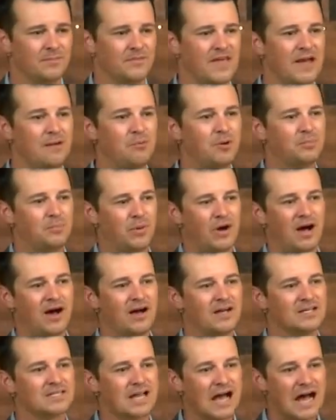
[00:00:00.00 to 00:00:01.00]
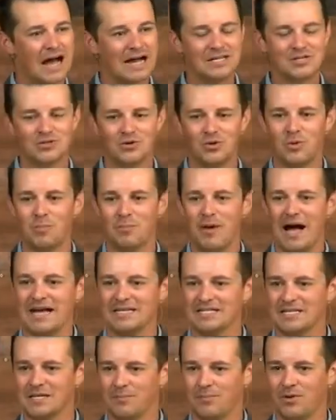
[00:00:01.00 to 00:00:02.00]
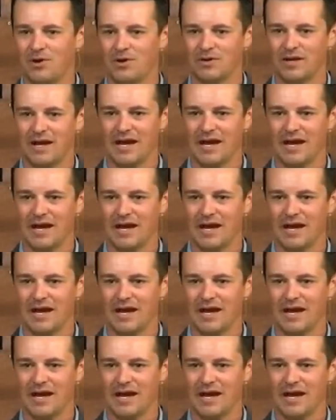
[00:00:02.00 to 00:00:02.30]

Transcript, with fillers: They would pause high school basketball